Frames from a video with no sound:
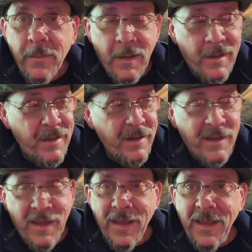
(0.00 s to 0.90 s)
They need
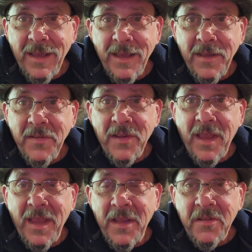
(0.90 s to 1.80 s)
to hang his
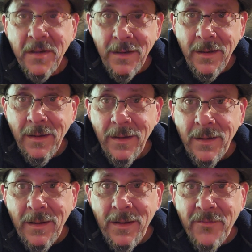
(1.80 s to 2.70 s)
ass
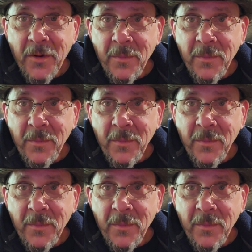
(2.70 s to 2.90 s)
from